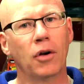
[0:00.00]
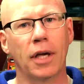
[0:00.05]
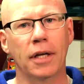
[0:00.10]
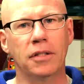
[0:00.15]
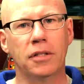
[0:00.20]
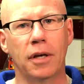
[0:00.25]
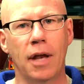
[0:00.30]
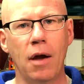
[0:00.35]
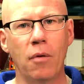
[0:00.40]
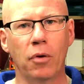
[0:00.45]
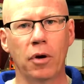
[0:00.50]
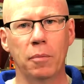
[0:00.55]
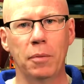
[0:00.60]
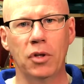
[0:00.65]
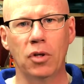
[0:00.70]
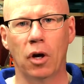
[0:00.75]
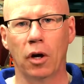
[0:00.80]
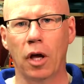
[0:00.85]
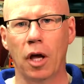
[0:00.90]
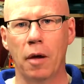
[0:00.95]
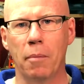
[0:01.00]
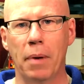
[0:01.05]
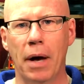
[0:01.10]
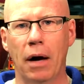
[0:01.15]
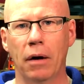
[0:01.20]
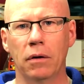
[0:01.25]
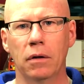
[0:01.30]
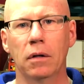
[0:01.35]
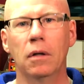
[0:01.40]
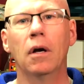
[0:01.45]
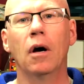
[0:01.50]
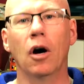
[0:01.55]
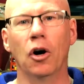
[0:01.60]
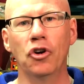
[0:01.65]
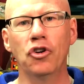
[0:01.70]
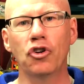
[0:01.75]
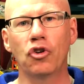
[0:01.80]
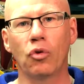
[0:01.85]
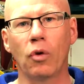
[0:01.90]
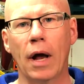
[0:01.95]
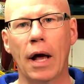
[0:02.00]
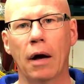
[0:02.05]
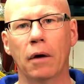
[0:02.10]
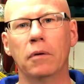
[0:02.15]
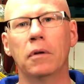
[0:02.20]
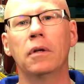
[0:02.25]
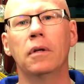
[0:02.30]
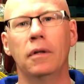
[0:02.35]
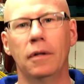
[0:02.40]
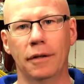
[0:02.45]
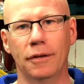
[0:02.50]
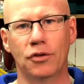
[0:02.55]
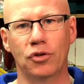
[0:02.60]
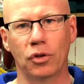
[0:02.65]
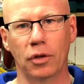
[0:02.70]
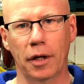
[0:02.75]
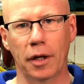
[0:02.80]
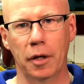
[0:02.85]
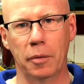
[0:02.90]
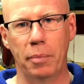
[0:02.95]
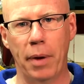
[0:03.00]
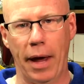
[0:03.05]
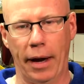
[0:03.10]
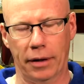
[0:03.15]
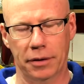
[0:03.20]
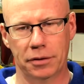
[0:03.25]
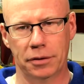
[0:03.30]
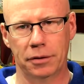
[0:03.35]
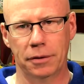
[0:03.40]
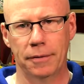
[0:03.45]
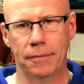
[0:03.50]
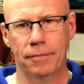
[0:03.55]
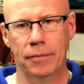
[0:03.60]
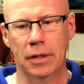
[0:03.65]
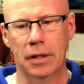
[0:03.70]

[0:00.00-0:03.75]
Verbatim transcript: Okay, today we're going to be talking about underground insulated PEX.